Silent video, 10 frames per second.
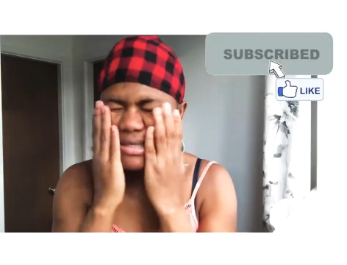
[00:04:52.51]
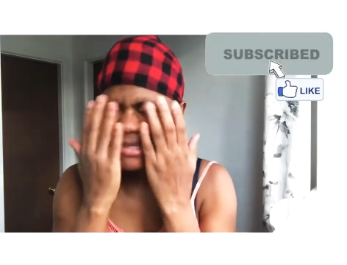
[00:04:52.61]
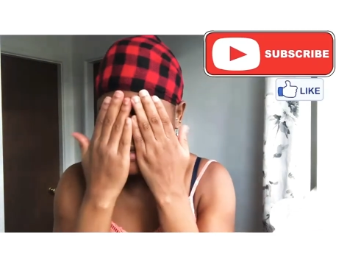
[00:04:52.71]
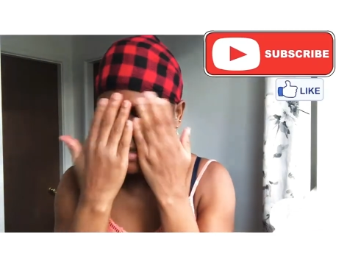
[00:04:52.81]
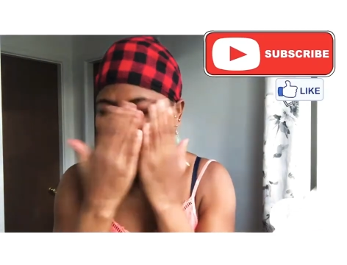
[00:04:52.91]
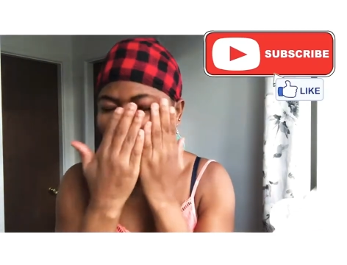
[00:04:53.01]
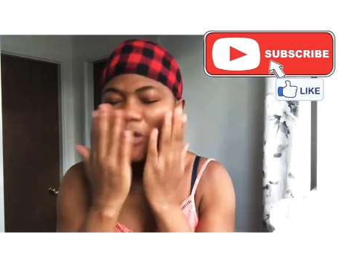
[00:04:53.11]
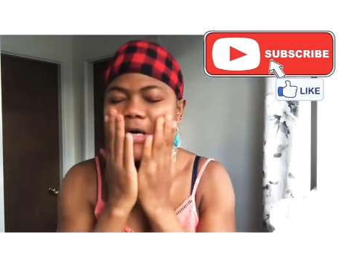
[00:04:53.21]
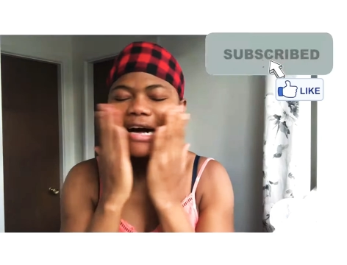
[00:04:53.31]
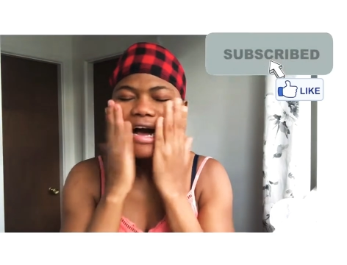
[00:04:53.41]
You know,
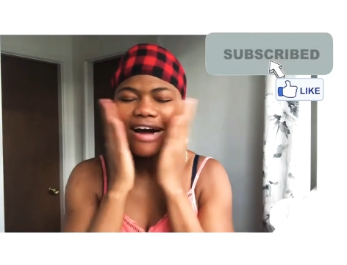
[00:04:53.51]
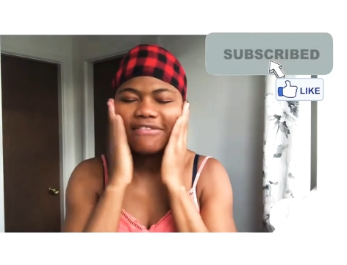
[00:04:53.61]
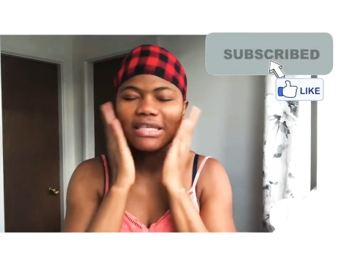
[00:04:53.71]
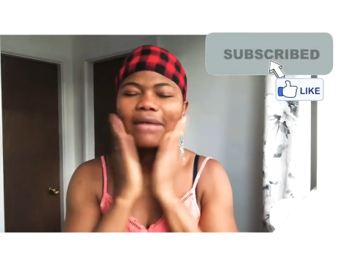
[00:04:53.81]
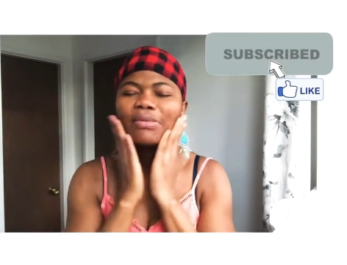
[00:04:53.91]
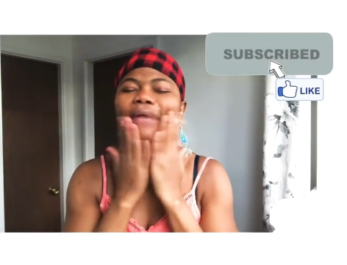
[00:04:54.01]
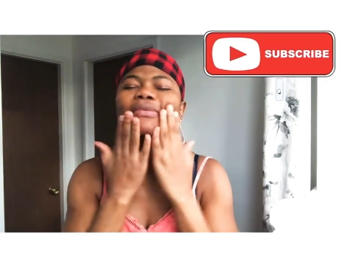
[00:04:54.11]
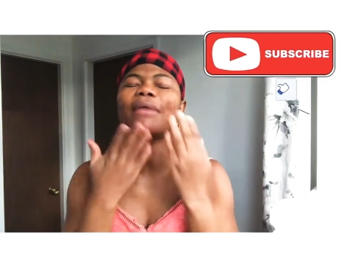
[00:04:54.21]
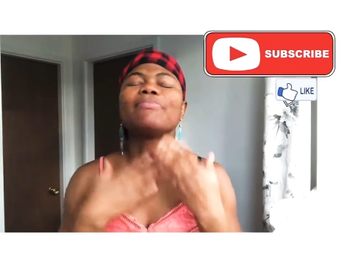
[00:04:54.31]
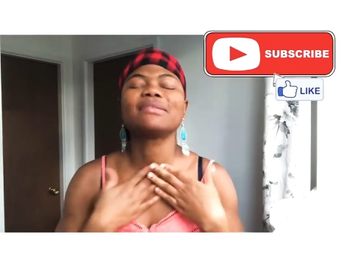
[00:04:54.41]
I have dab
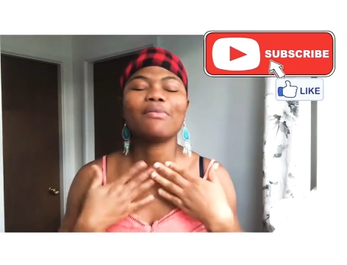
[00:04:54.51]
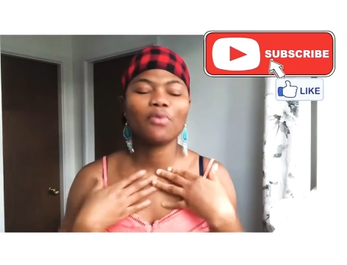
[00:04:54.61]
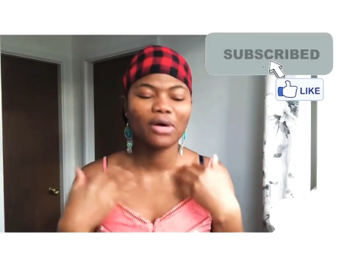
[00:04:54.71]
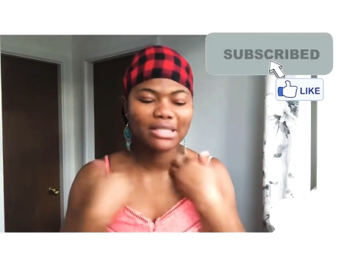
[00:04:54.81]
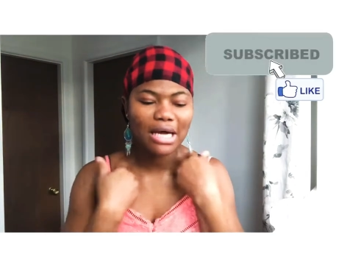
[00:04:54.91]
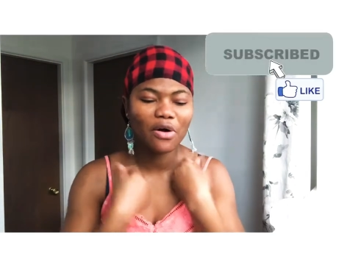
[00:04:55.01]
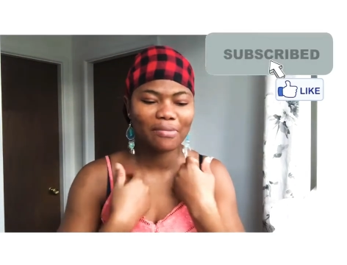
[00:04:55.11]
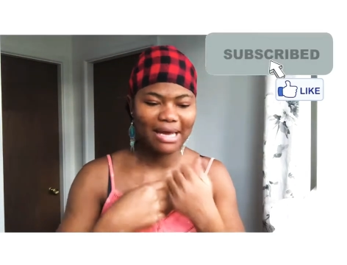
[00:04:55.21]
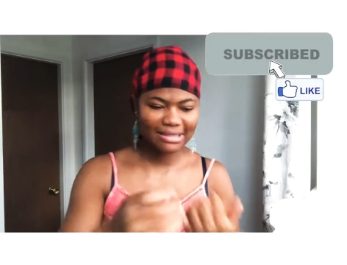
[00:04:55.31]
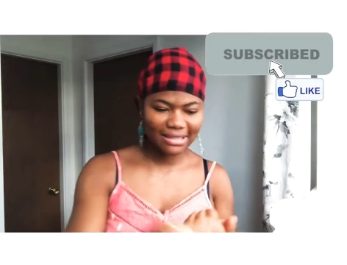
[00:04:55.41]
some water on
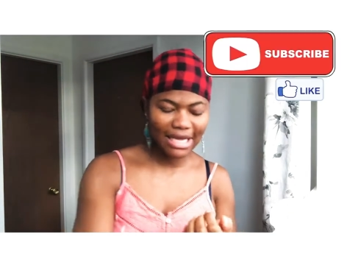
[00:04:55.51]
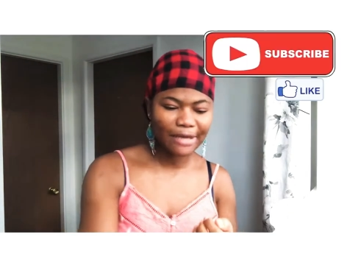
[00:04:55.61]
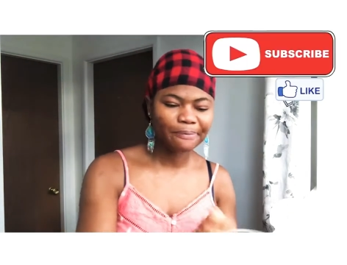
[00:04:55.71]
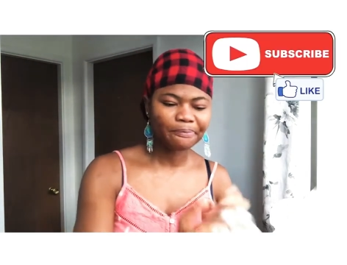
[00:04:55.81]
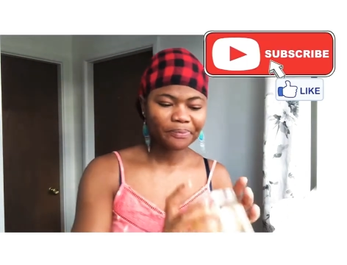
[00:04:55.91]
my skin.